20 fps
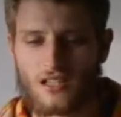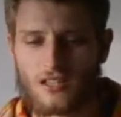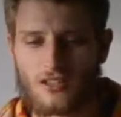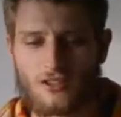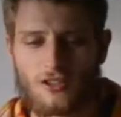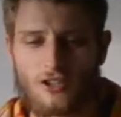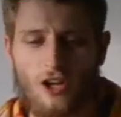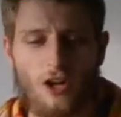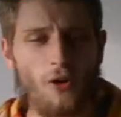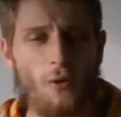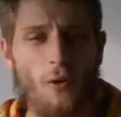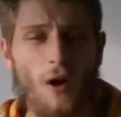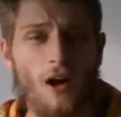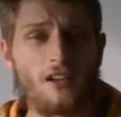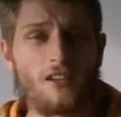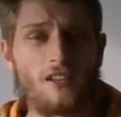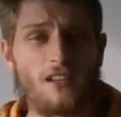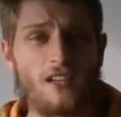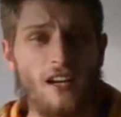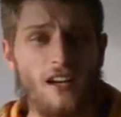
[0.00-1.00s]
you don't know why
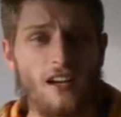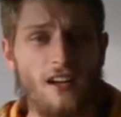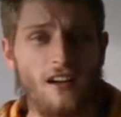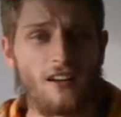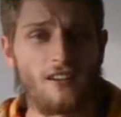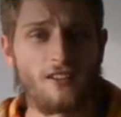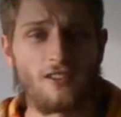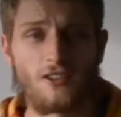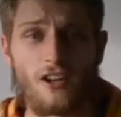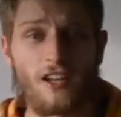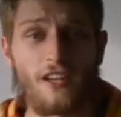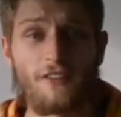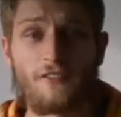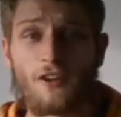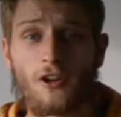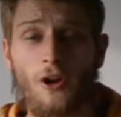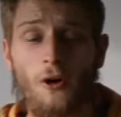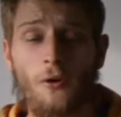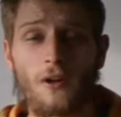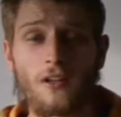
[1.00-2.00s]
you're here, you don't even
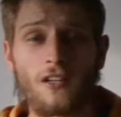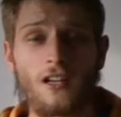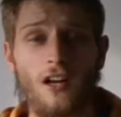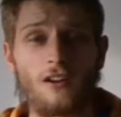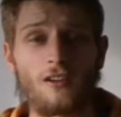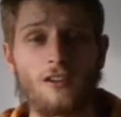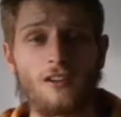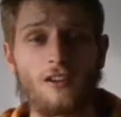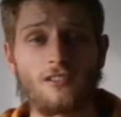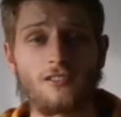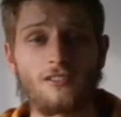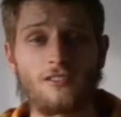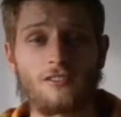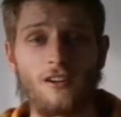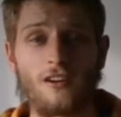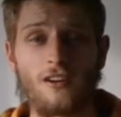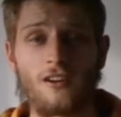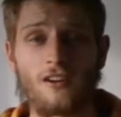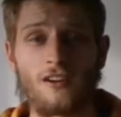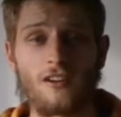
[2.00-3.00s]
know what noun classes
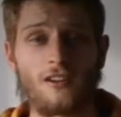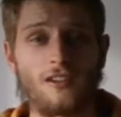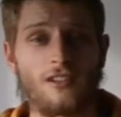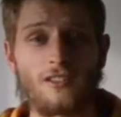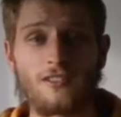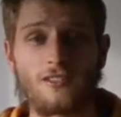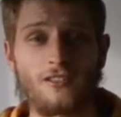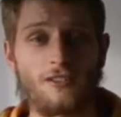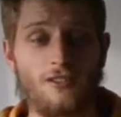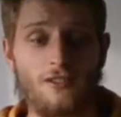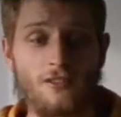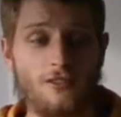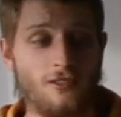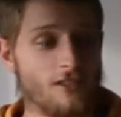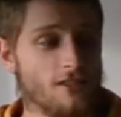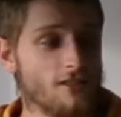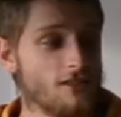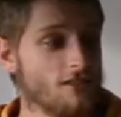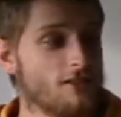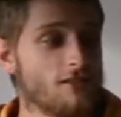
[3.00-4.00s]
are, you
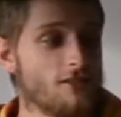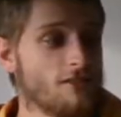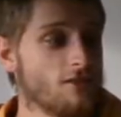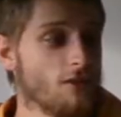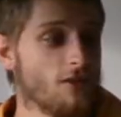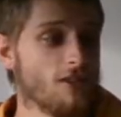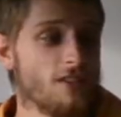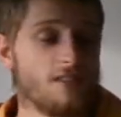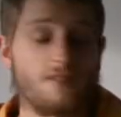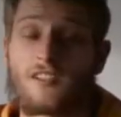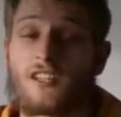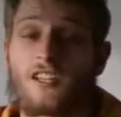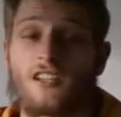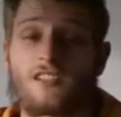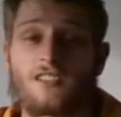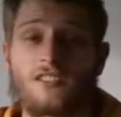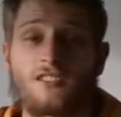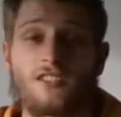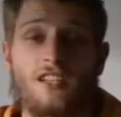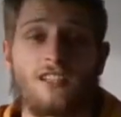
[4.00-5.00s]
just saw this video
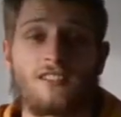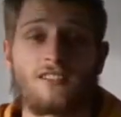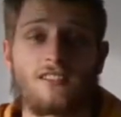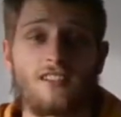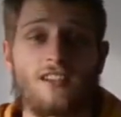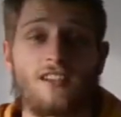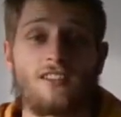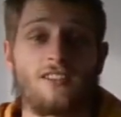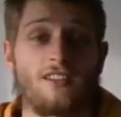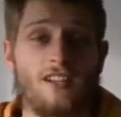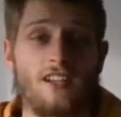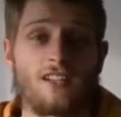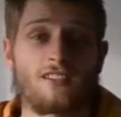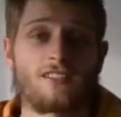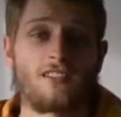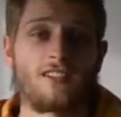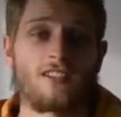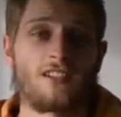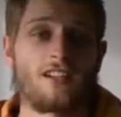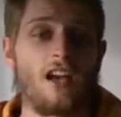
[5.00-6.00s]
suggested and you clicked
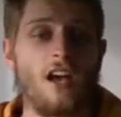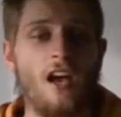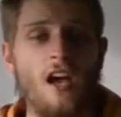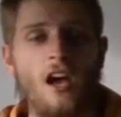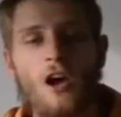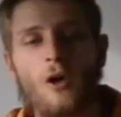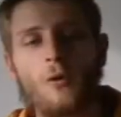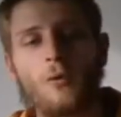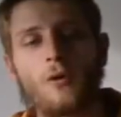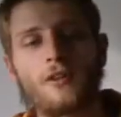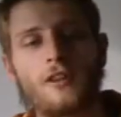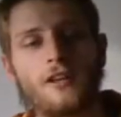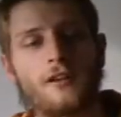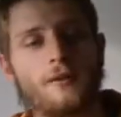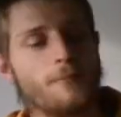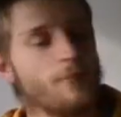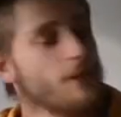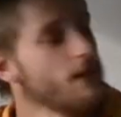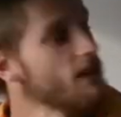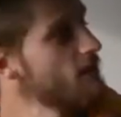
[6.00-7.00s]
on it, well then
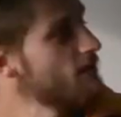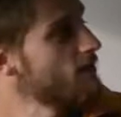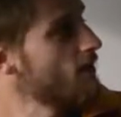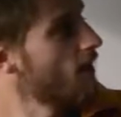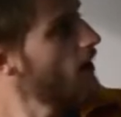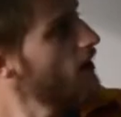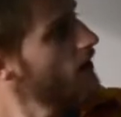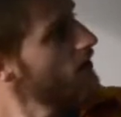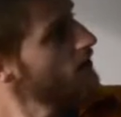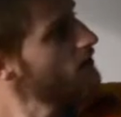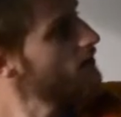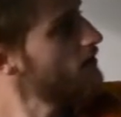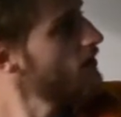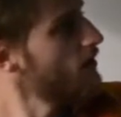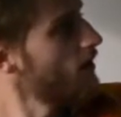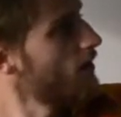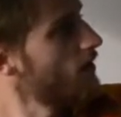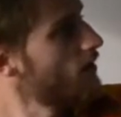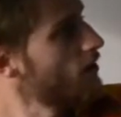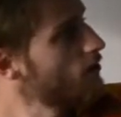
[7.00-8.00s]
please guys,
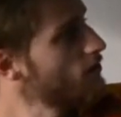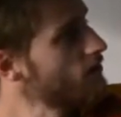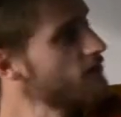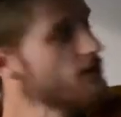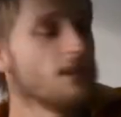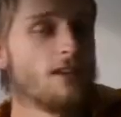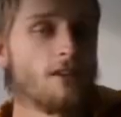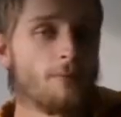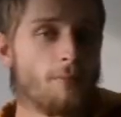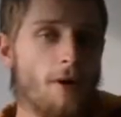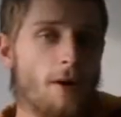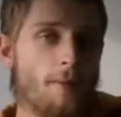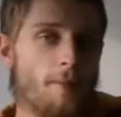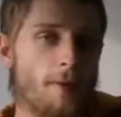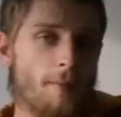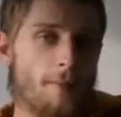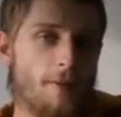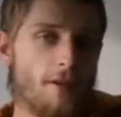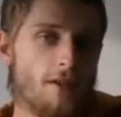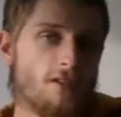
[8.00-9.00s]
you'll see the
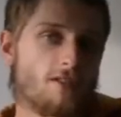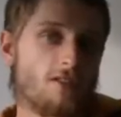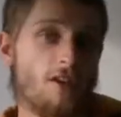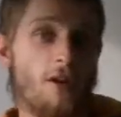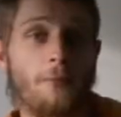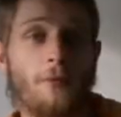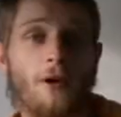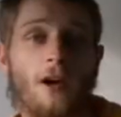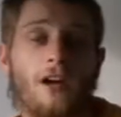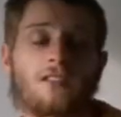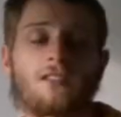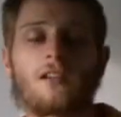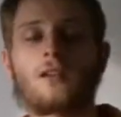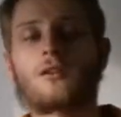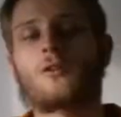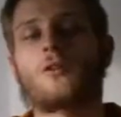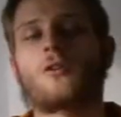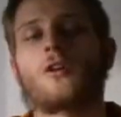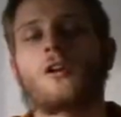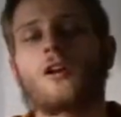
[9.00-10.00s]
pop-up in the top right hand
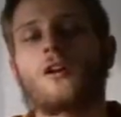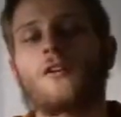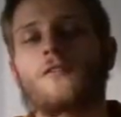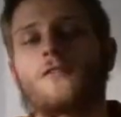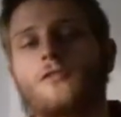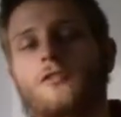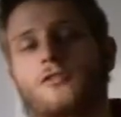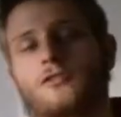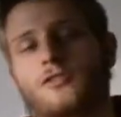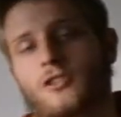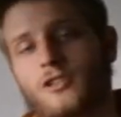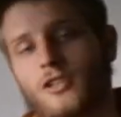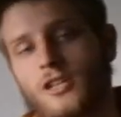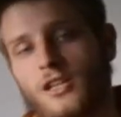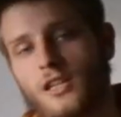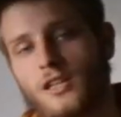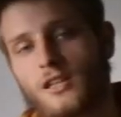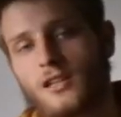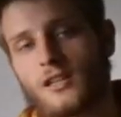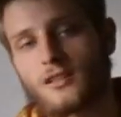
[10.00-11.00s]
corner of your
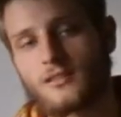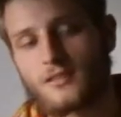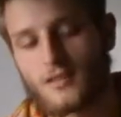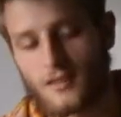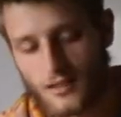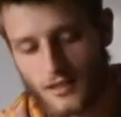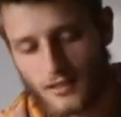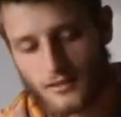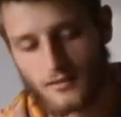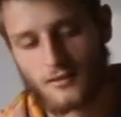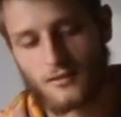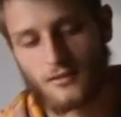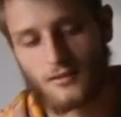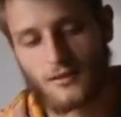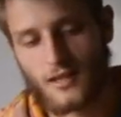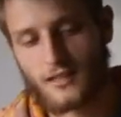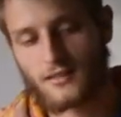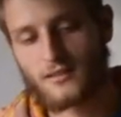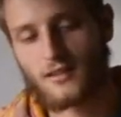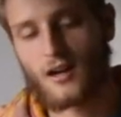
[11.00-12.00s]
screen. It's a little
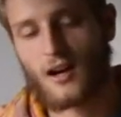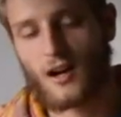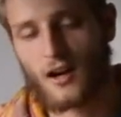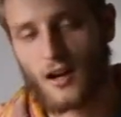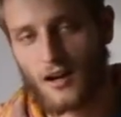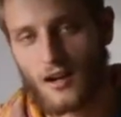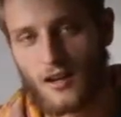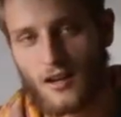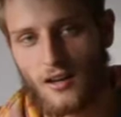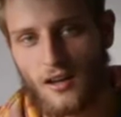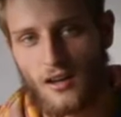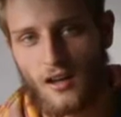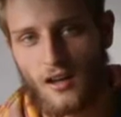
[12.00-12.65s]
letter I,